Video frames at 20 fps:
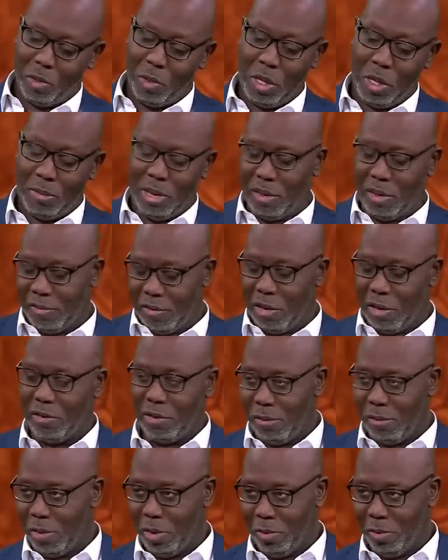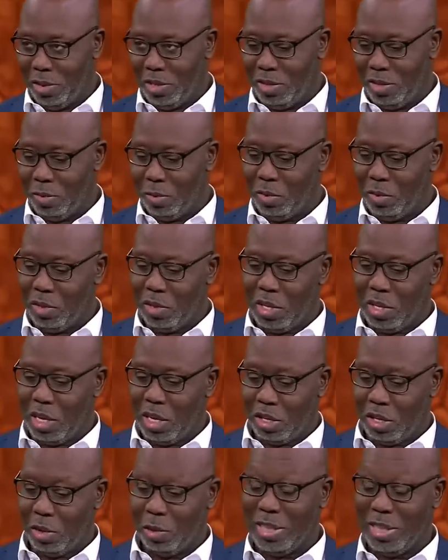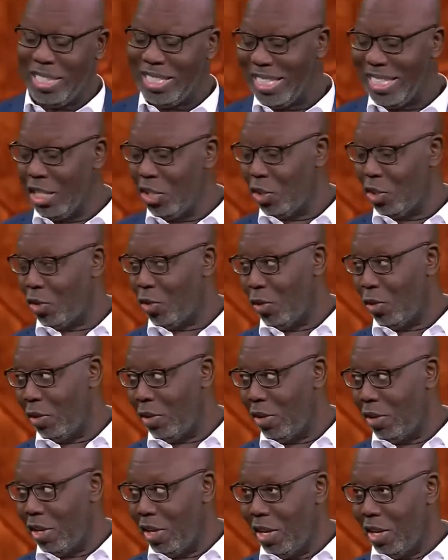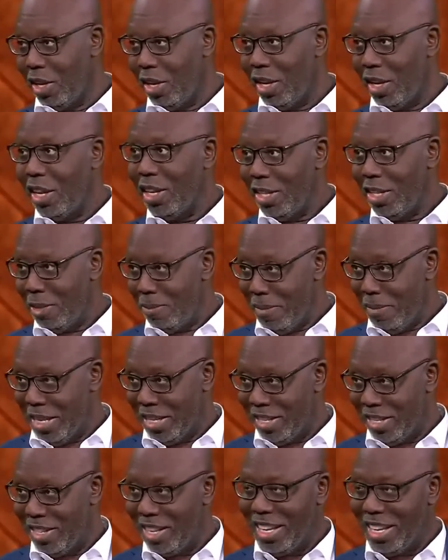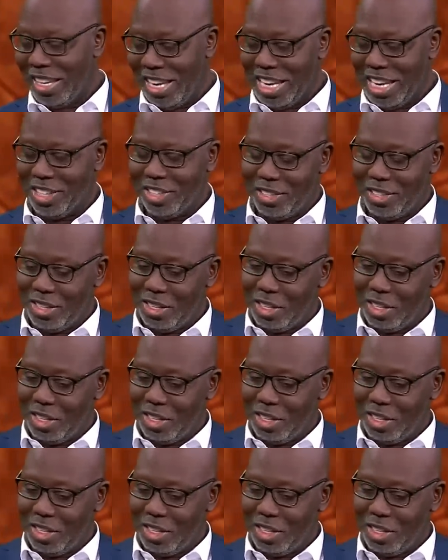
One of my favourite moments was a goal he didn't score. The miss against